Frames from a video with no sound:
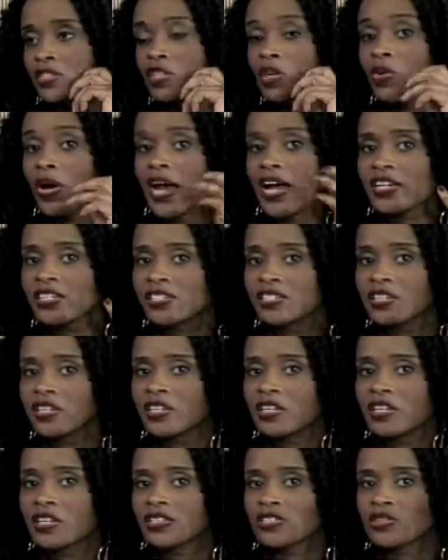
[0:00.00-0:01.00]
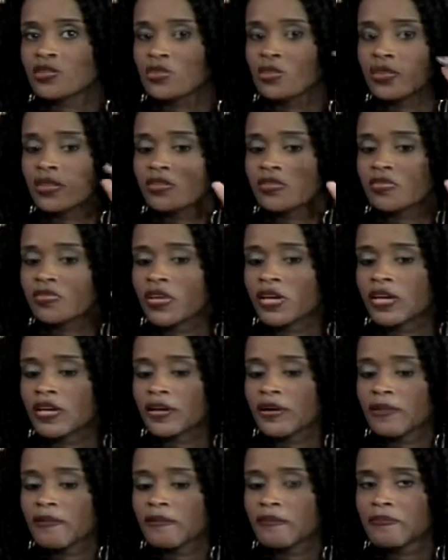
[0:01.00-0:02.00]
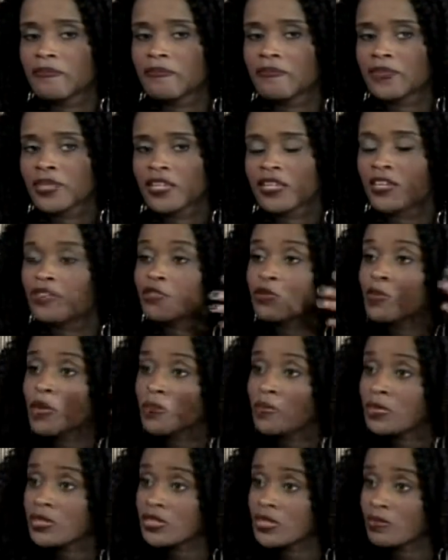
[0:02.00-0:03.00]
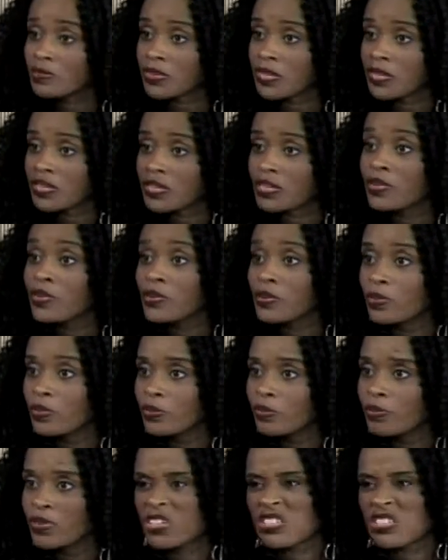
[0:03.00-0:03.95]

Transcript: So actually, it sort of gives people something new because